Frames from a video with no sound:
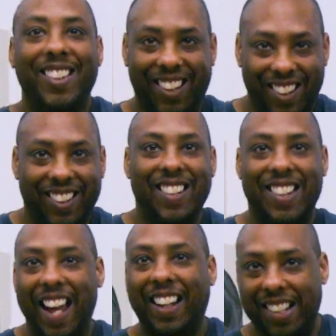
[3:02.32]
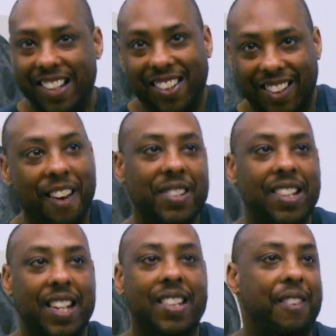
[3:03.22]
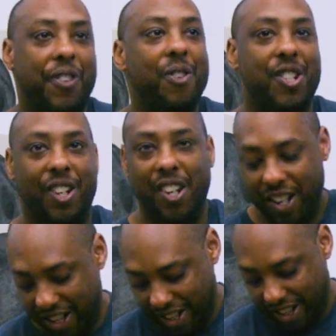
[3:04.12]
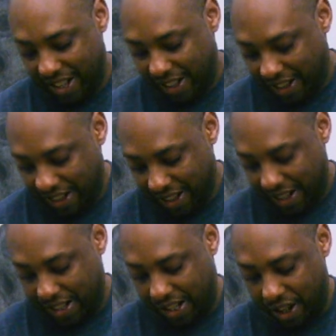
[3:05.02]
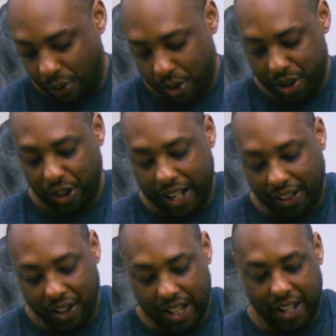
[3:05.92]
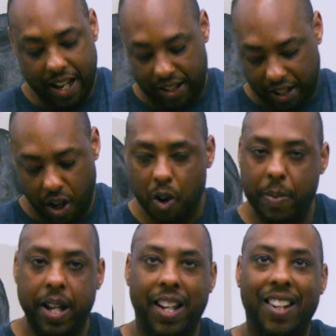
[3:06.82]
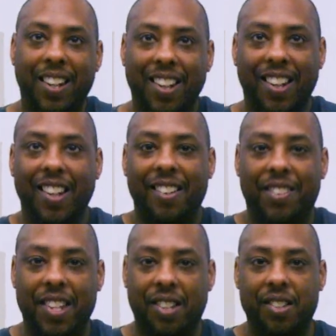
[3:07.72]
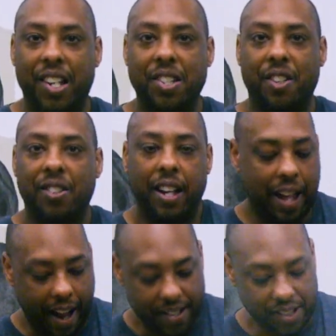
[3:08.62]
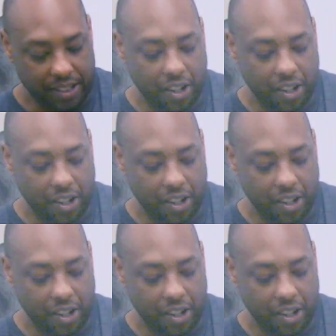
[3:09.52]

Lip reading: you know, and that, you know, so everything's like in the future. So you're like looking at it like, oh man, these are like actually